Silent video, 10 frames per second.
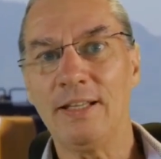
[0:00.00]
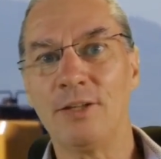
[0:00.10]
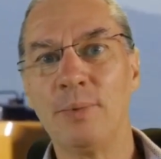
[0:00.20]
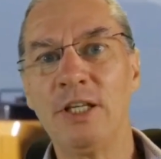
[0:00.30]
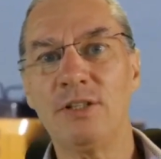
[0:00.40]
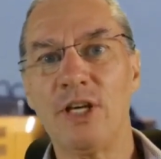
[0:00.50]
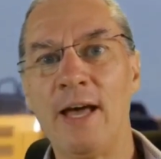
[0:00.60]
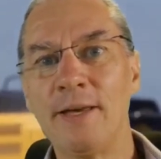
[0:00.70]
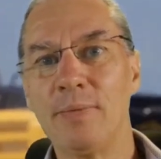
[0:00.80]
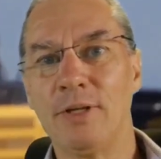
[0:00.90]
In the
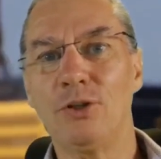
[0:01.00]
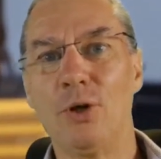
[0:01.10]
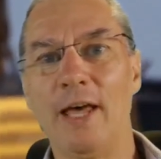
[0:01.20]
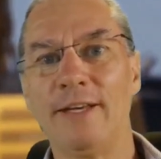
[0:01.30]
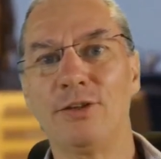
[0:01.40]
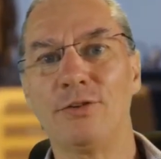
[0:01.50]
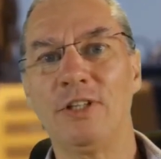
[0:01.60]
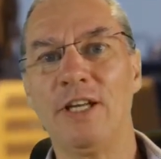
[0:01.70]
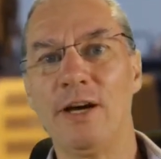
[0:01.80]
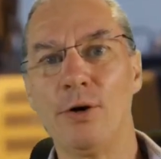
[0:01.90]
meantime, you like the
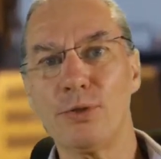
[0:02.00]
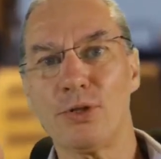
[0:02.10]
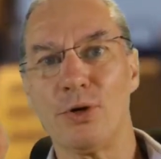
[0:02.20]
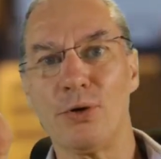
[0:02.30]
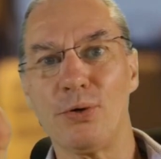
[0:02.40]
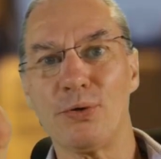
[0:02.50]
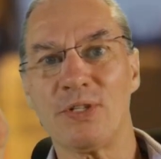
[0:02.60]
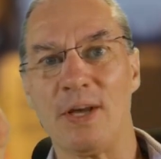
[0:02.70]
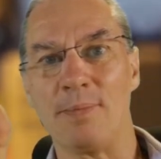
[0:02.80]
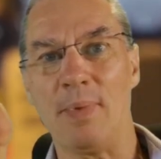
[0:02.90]
video, so
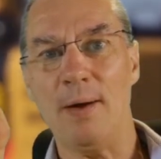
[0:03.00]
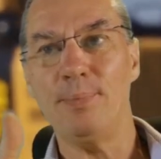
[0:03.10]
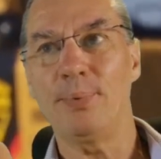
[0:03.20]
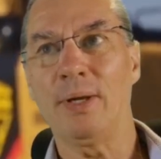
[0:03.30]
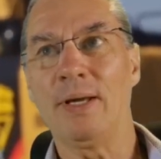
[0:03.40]
thumb up.